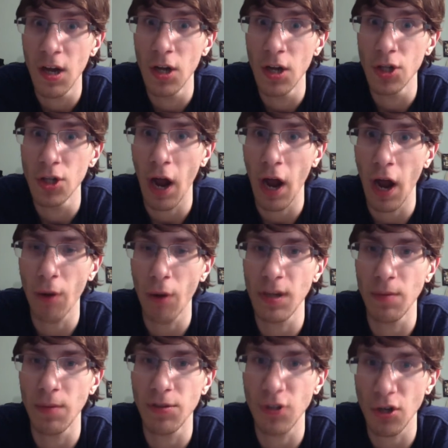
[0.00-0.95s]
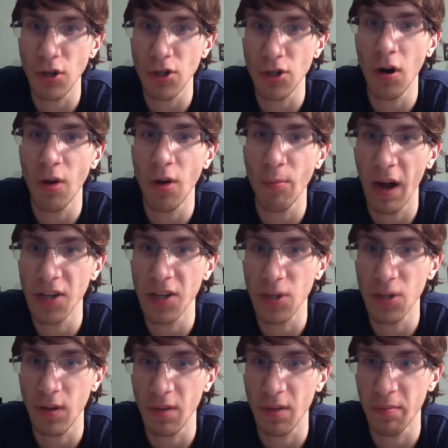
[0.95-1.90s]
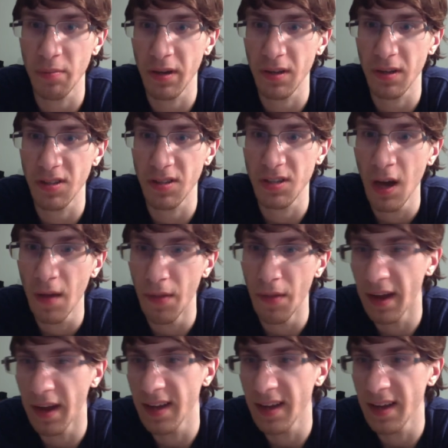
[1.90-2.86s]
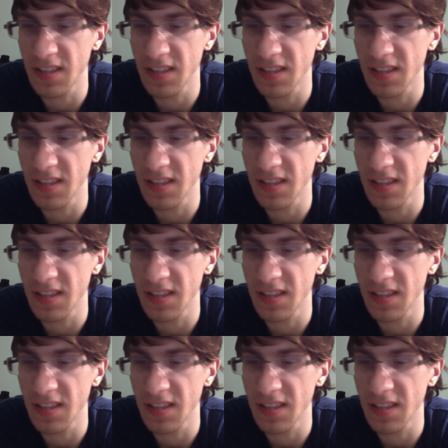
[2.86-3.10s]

Shadows have such a hard matchup with it because they can stay